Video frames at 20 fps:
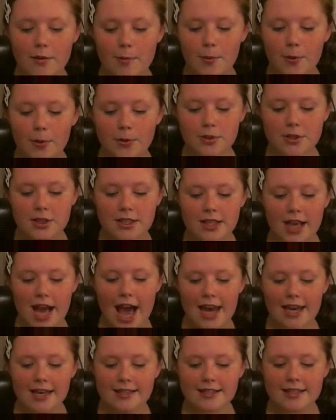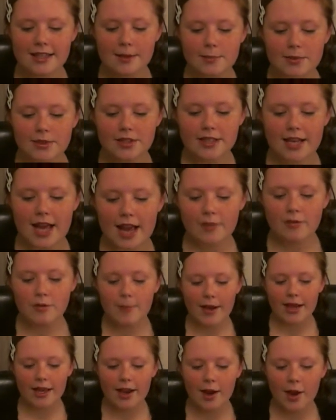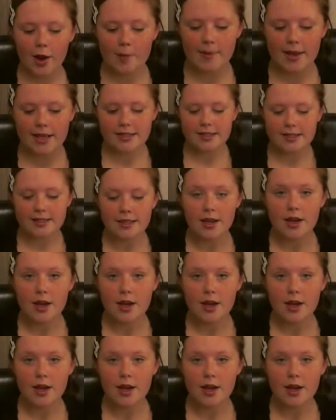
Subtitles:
reporters are Alice Gibson and Rebecca Gomez.